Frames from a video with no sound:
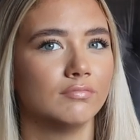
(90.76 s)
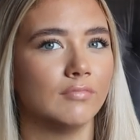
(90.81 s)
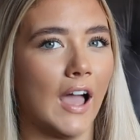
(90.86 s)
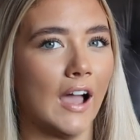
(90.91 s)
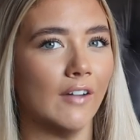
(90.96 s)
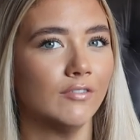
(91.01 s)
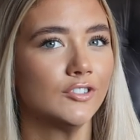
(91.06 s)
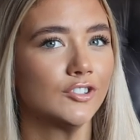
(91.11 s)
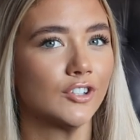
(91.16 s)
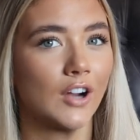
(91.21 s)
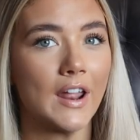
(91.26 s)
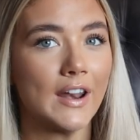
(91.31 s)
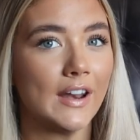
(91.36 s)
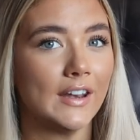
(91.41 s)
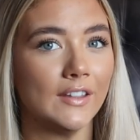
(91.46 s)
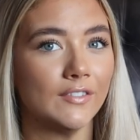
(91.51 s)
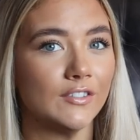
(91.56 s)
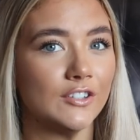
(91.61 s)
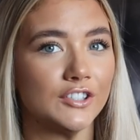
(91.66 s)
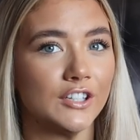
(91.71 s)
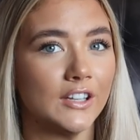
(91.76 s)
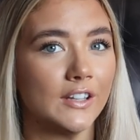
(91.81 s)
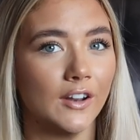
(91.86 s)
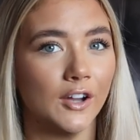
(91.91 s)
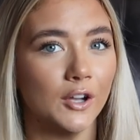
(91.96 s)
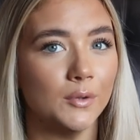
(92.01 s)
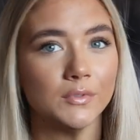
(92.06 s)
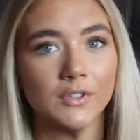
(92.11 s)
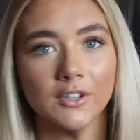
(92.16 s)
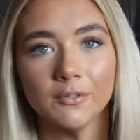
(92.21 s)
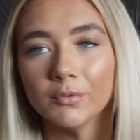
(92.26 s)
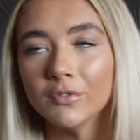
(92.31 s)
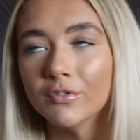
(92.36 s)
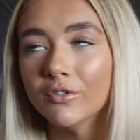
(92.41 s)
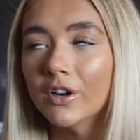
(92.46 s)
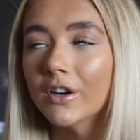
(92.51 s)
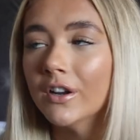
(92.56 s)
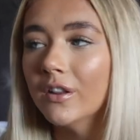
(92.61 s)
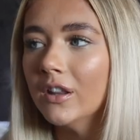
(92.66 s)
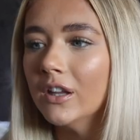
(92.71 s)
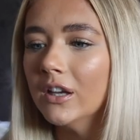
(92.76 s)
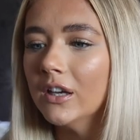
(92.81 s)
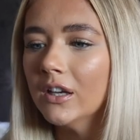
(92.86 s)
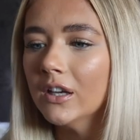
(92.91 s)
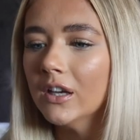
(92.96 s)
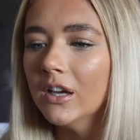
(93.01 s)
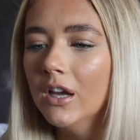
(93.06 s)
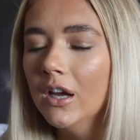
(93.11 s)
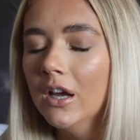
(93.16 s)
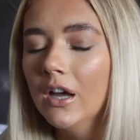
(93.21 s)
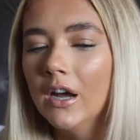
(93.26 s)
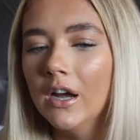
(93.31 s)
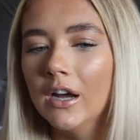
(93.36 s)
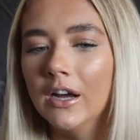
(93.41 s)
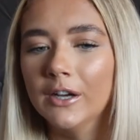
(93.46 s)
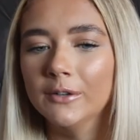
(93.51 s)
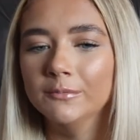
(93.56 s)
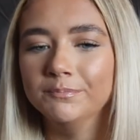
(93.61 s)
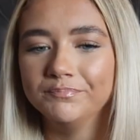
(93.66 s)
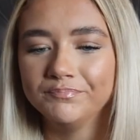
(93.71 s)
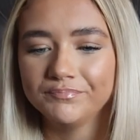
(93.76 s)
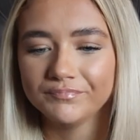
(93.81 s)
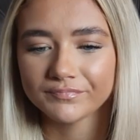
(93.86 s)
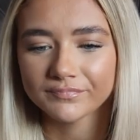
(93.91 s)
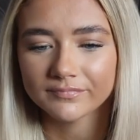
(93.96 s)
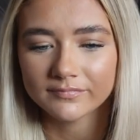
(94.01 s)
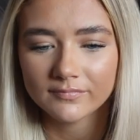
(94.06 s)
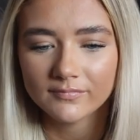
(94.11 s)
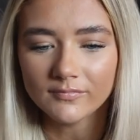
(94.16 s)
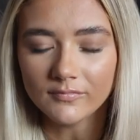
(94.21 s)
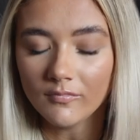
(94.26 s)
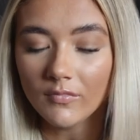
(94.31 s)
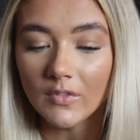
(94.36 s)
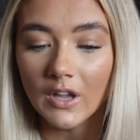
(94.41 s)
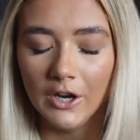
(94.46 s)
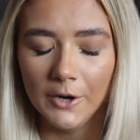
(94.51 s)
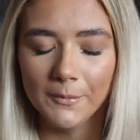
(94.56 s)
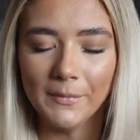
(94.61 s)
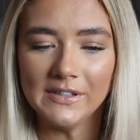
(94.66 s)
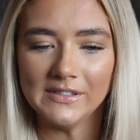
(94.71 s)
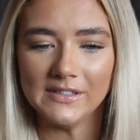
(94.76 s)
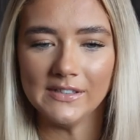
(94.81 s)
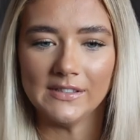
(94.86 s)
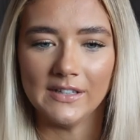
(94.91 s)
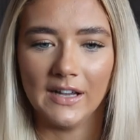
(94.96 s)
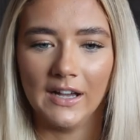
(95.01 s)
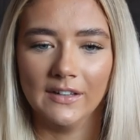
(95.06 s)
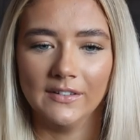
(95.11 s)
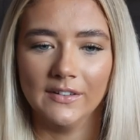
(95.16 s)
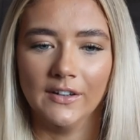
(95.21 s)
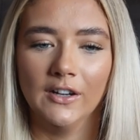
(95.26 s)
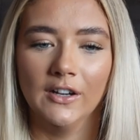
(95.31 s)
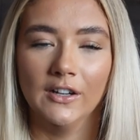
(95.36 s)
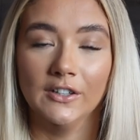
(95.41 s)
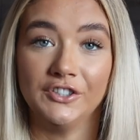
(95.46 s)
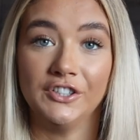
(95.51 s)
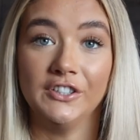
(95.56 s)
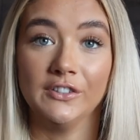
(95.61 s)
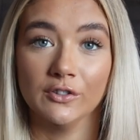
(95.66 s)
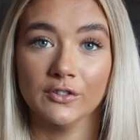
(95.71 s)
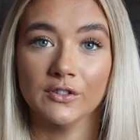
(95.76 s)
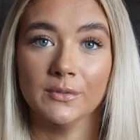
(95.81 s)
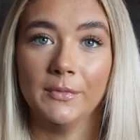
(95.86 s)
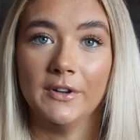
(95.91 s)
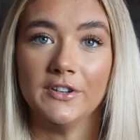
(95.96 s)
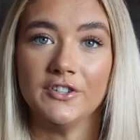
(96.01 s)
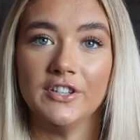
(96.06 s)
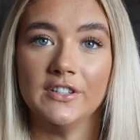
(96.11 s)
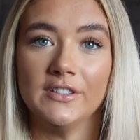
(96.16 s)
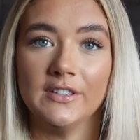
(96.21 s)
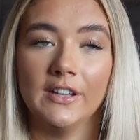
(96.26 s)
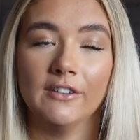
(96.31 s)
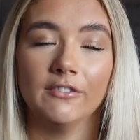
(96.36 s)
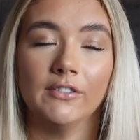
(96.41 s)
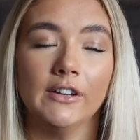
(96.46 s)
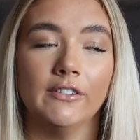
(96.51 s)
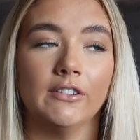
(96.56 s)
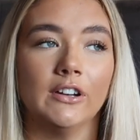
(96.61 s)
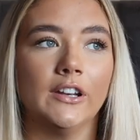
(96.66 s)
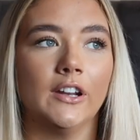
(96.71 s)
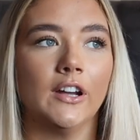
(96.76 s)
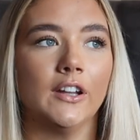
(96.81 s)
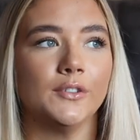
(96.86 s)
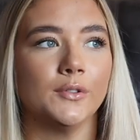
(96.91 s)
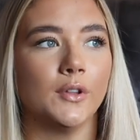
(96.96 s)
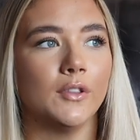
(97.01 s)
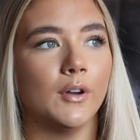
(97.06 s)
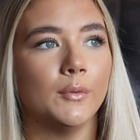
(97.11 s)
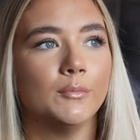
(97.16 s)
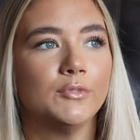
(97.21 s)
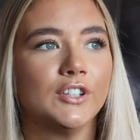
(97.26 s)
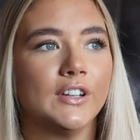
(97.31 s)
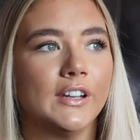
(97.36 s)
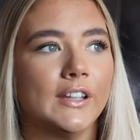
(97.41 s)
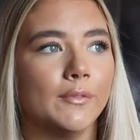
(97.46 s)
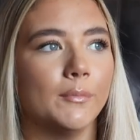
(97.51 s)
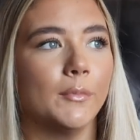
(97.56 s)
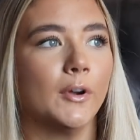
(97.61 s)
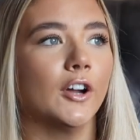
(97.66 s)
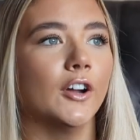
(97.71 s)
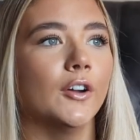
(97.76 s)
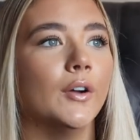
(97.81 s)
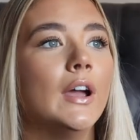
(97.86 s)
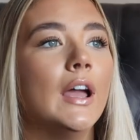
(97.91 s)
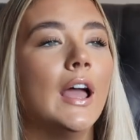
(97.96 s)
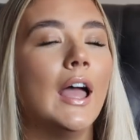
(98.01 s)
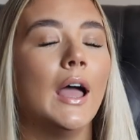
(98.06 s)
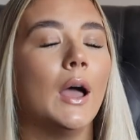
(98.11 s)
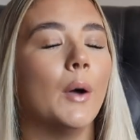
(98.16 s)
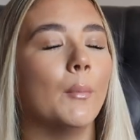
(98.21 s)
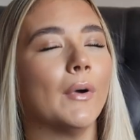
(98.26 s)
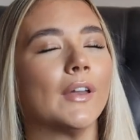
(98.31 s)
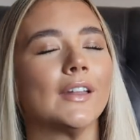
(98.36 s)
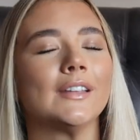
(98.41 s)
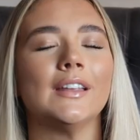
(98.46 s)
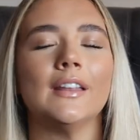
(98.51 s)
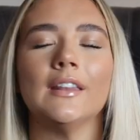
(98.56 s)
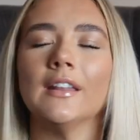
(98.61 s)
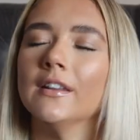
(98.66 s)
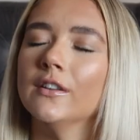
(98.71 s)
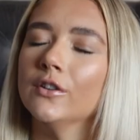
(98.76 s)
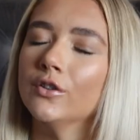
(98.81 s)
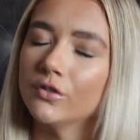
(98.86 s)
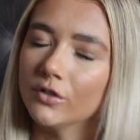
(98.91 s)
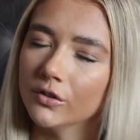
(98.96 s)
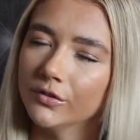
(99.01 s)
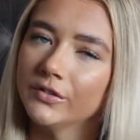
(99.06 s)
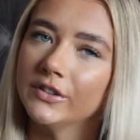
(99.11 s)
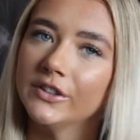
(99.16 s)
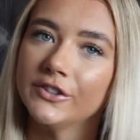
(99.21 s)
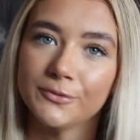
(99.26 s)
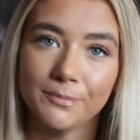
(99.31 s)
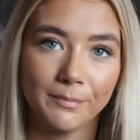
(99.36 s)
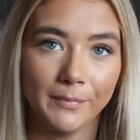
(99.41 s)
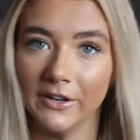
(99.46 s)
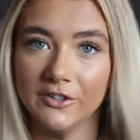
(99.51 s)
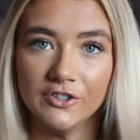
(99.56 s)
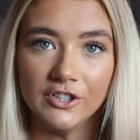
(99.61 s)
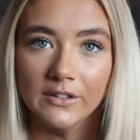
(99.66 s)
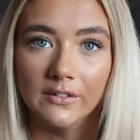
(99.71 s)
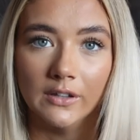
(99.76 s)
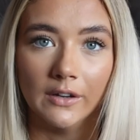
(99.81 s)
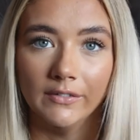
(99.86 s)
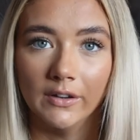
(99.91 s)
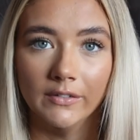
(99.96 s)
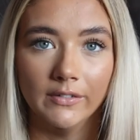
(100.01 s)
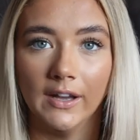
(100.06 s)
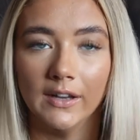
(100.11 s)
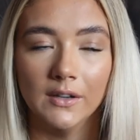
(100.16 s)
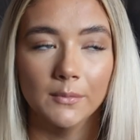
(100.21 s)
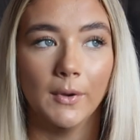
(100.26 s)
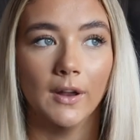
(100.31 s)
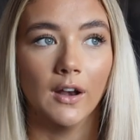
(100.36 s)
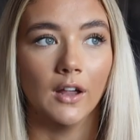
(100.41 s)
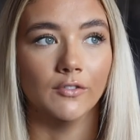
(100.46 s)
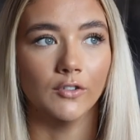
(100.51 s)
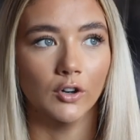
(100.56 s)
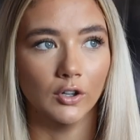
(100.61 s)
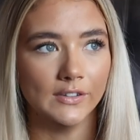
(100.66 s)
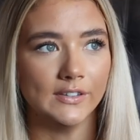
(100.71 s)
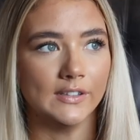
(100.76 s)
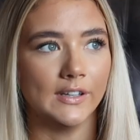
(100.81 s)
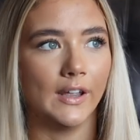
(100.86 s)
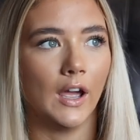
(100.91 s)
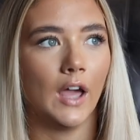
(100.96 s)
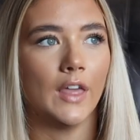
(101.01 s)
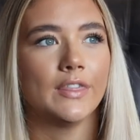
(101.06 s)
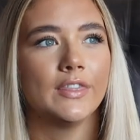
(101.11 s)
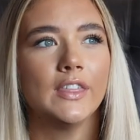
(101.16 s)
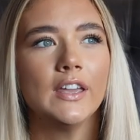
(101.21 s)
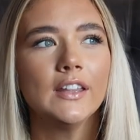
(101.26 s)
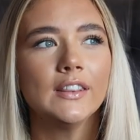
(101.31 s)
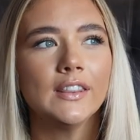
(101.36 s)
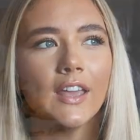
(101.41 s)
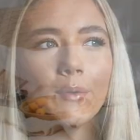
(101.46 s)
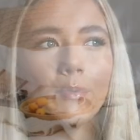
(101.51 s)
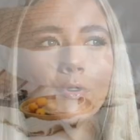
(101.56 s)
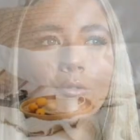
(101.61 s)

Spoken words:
haven't tried any of the Shein home stuff before, I don't think. I know my sister has, and she's got some bed sheets and they're really, really nice, so I thought I'm just gonna give them a go. And when I say they're the softest bed sheets I've ever had in my life, honestly, I think they